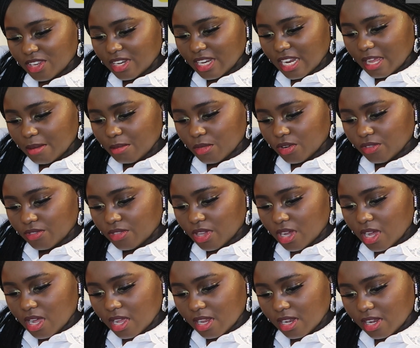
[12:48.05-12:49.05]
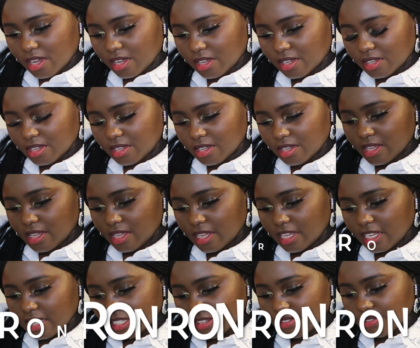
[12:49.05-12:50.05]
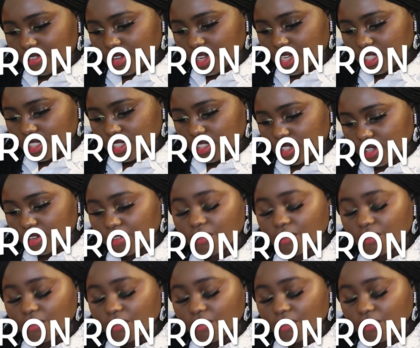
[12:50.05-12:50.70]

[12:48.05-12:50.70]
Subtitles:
The name of the color is Vert